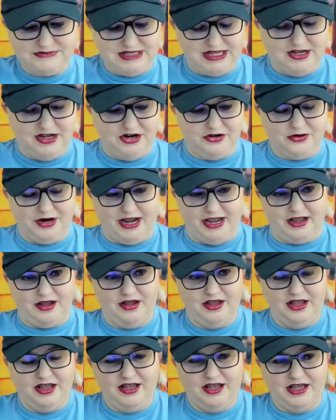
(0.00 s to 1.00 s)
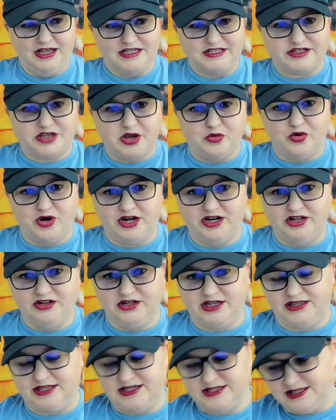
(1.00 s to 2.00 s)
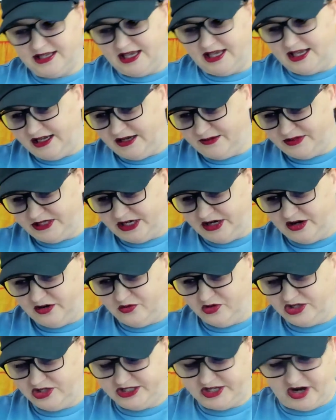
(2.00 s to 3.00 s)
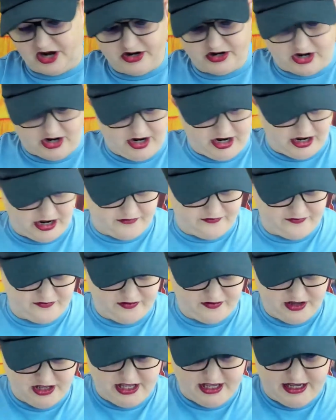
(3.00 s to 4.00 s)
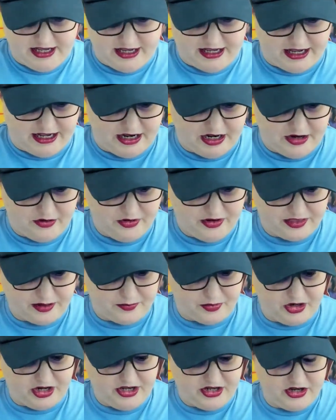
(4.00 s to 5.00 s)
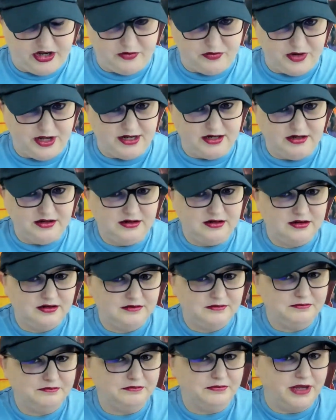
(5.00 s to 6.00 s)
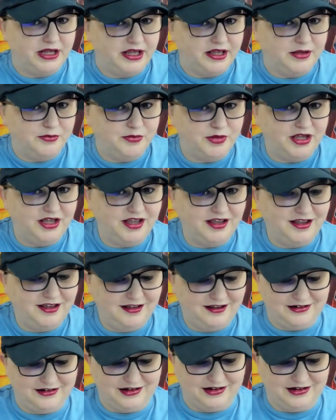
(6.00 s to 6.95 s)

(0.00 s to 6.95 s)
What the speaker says: All right, so we're going to look at these late games here. We'll start off with a pretty good one, maybe.